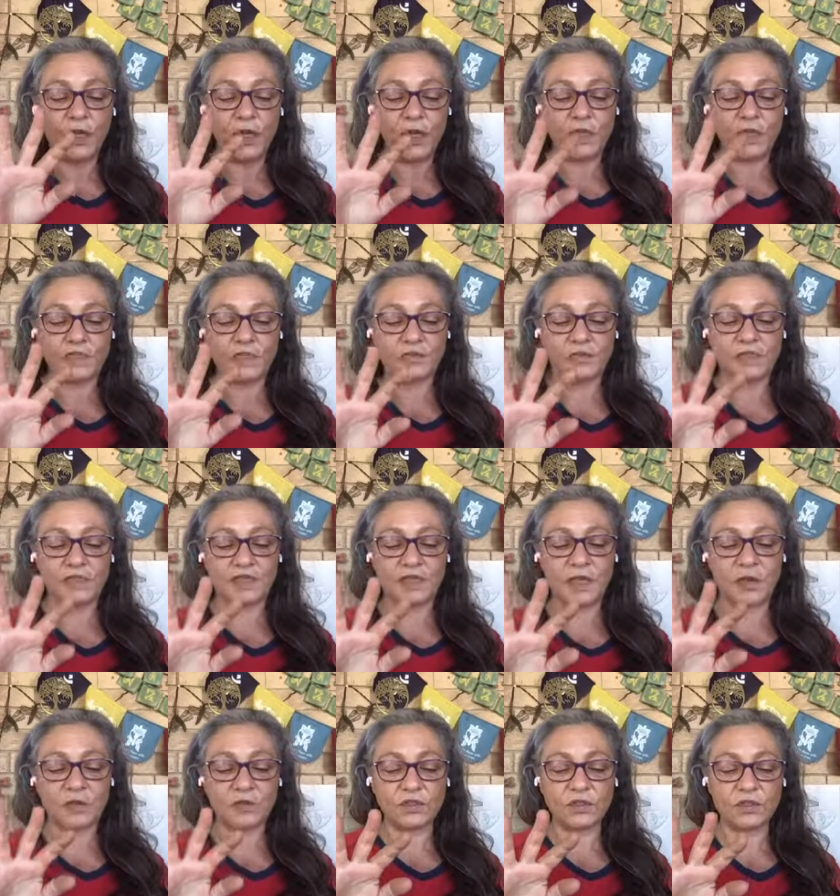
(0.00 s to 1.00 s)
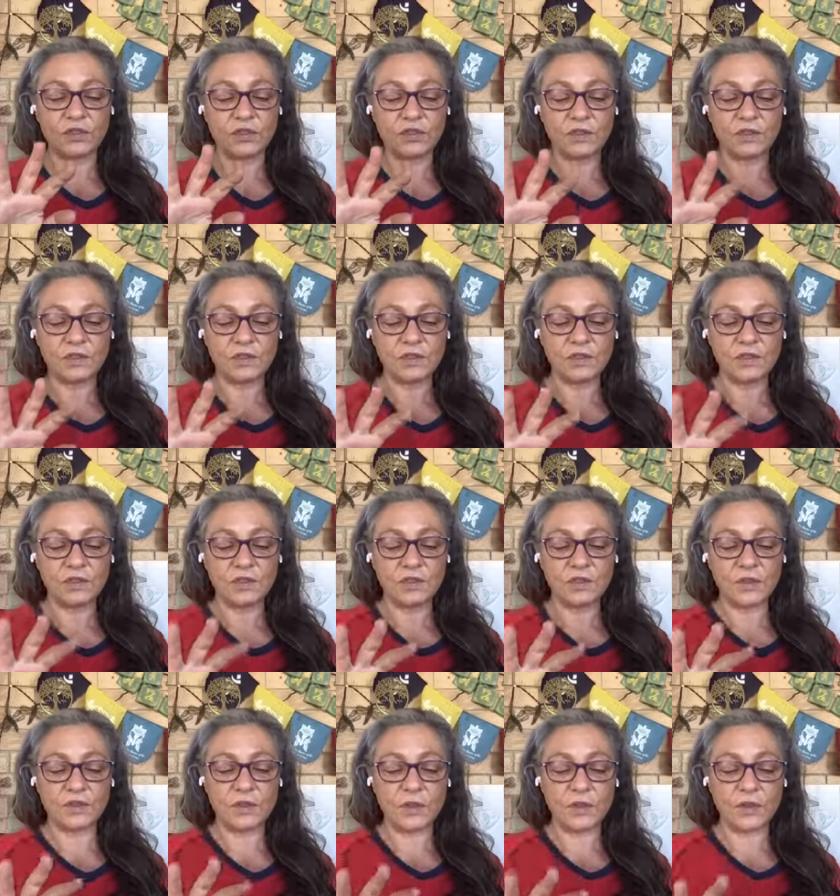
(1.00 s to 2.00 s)
as a result
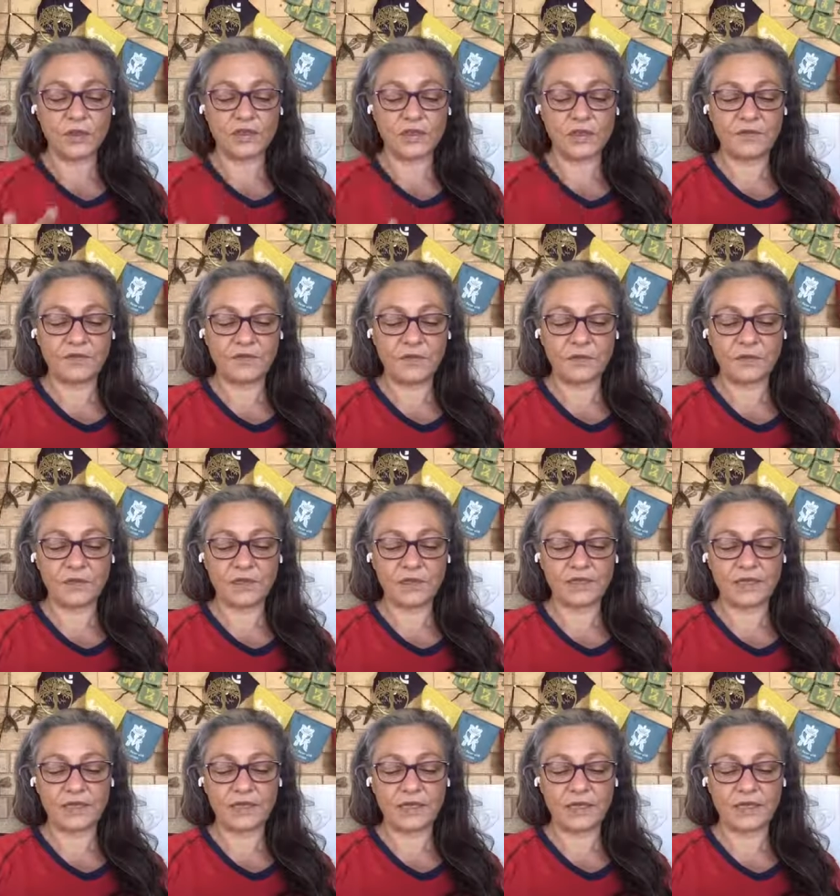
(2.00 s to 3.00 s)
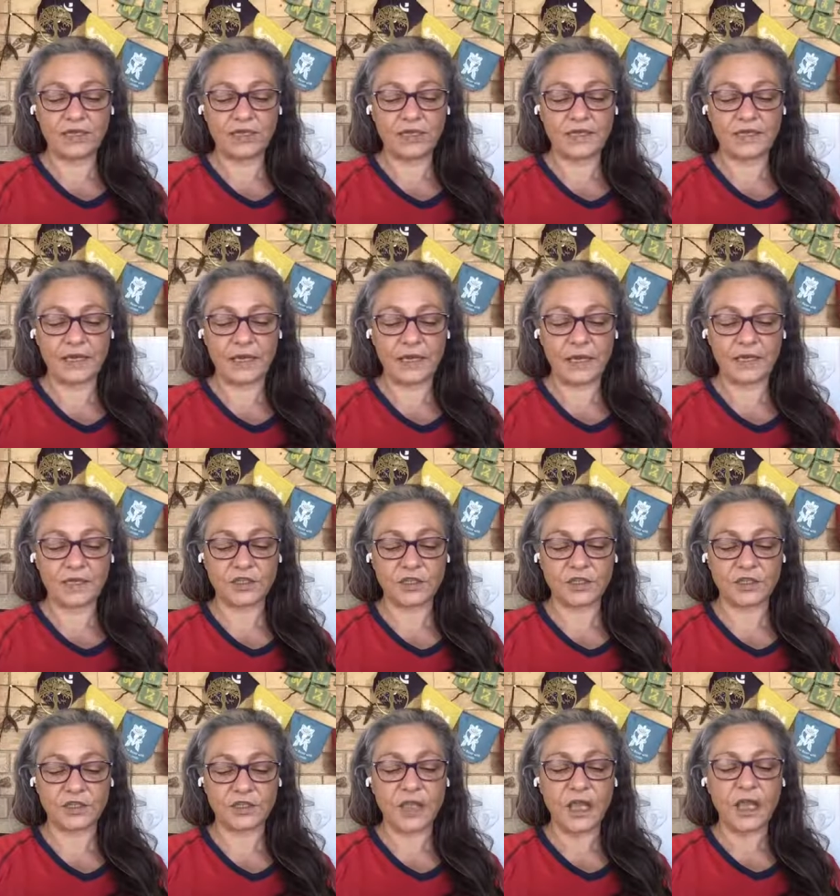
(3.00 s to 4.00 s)
of your positive thoughts, intentions, and
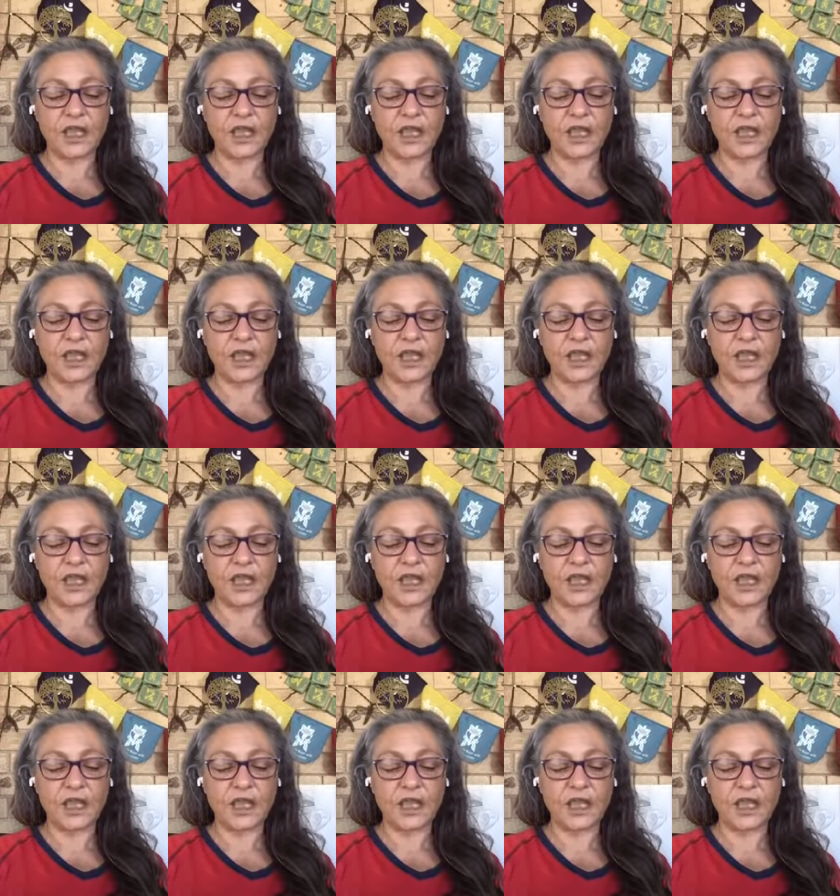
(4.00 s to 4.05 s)
actions.